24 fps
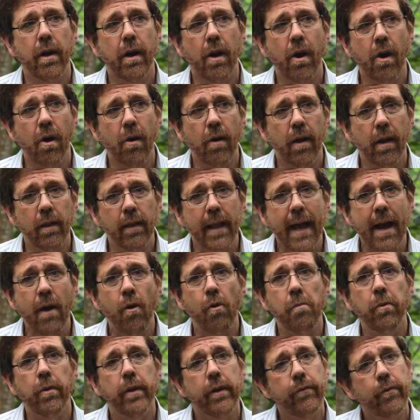are
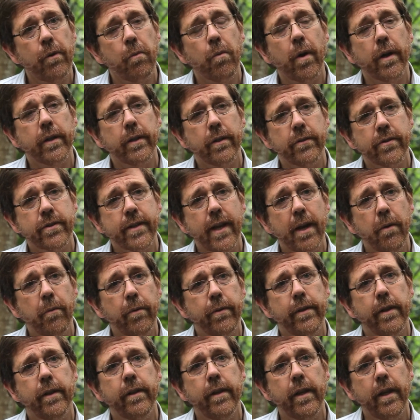allowable if we want to stay
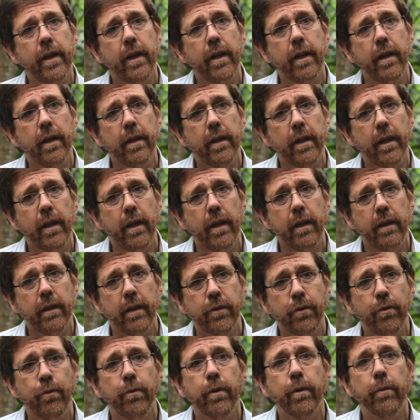within the, the, the,
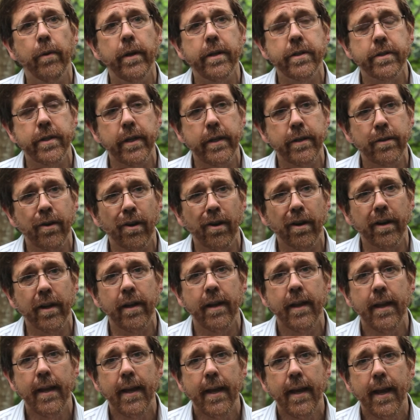2 degree C target.
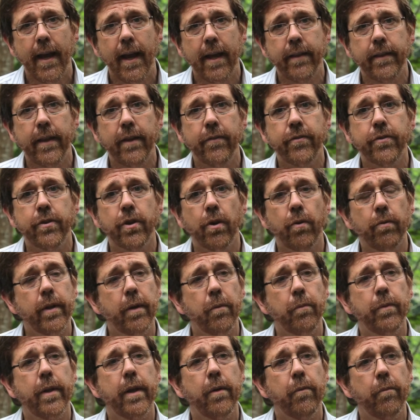And they've shown
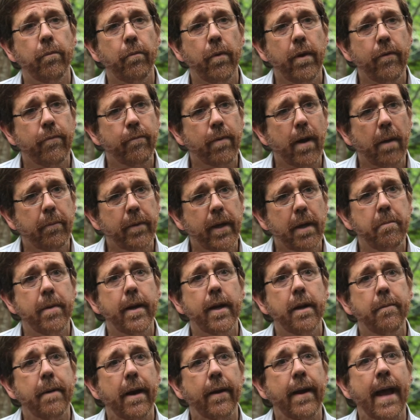that, that we've probably
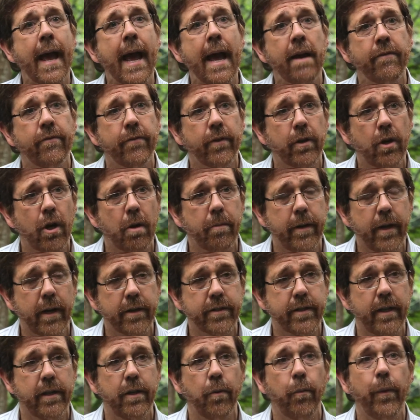emitted about half of the carbon
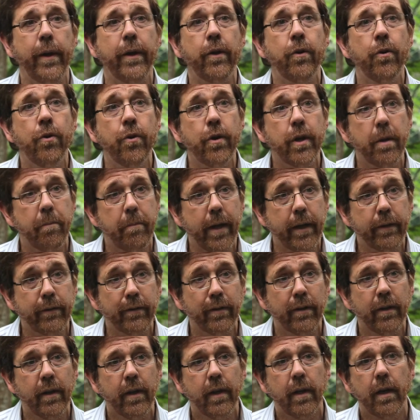dioxide that we could emit
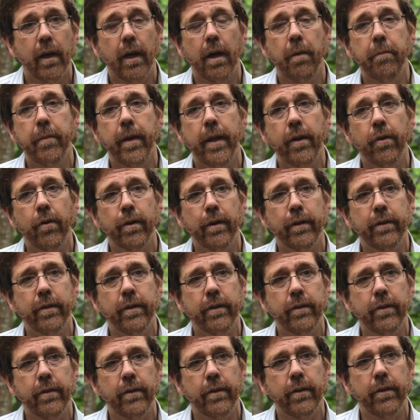um, in order to,
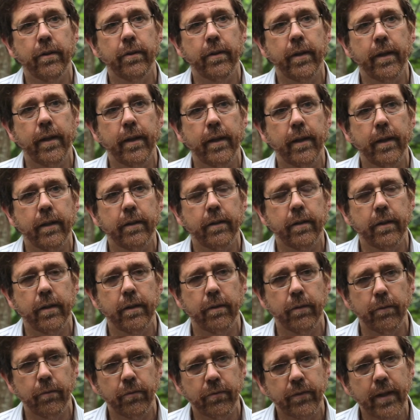to, to, uh,
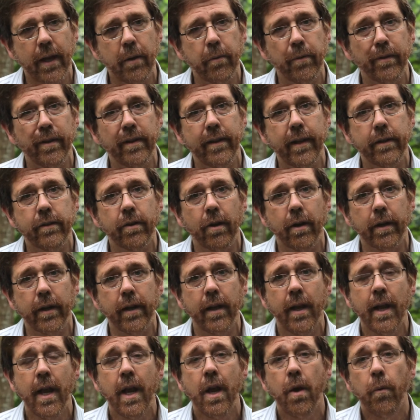to stay within that target,
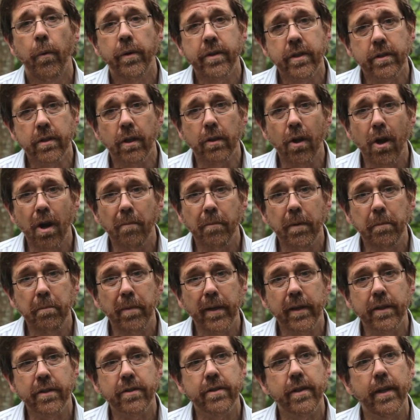which is alarming
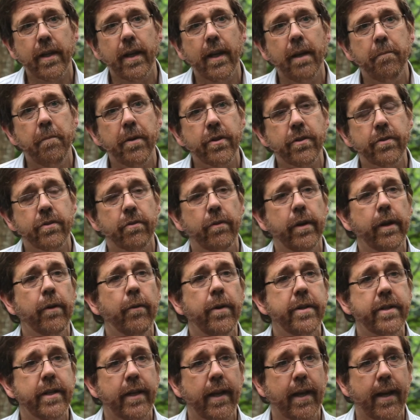because emissions are
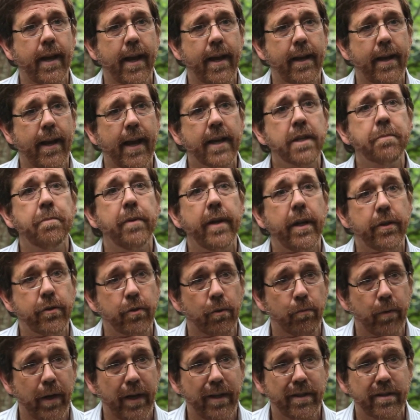increasing at, at
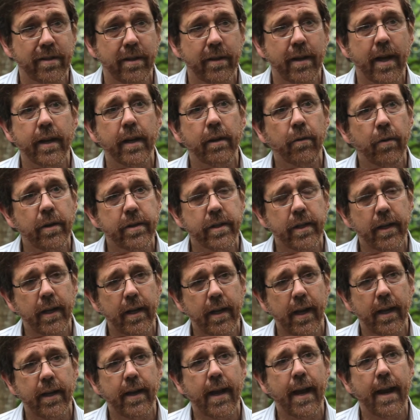exponential rates. They're not increasing at,
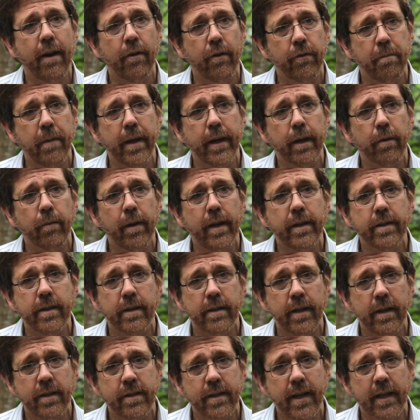at arithmetic rates, it,
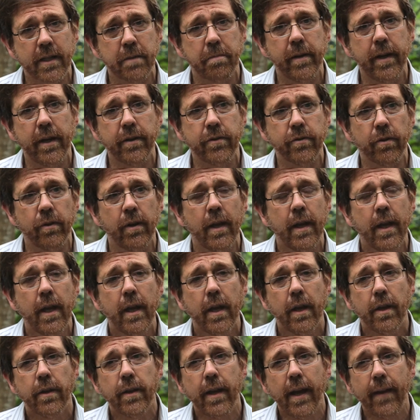it's exponential.
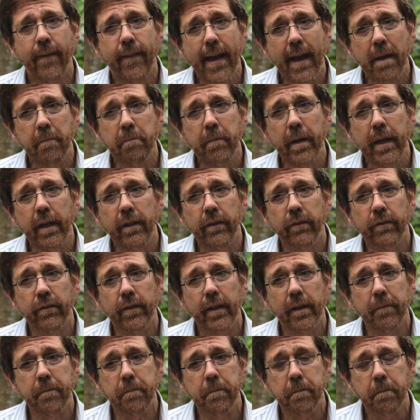And that means
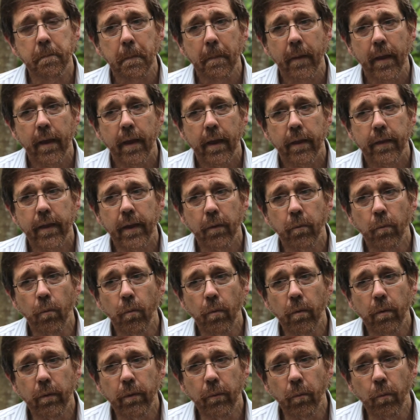that, that
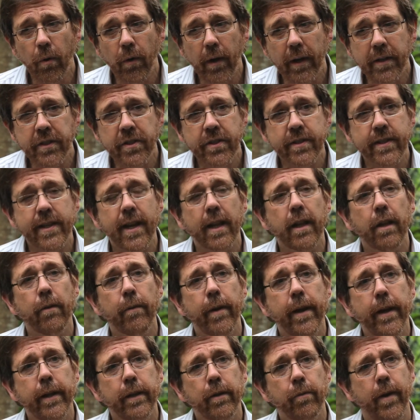we're
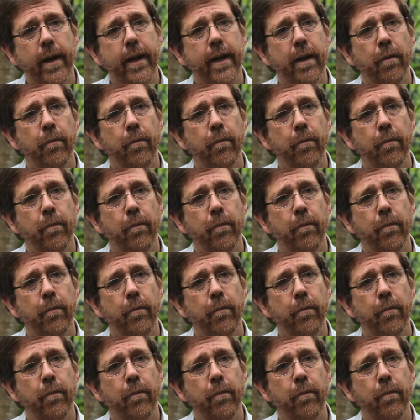accelerating the rate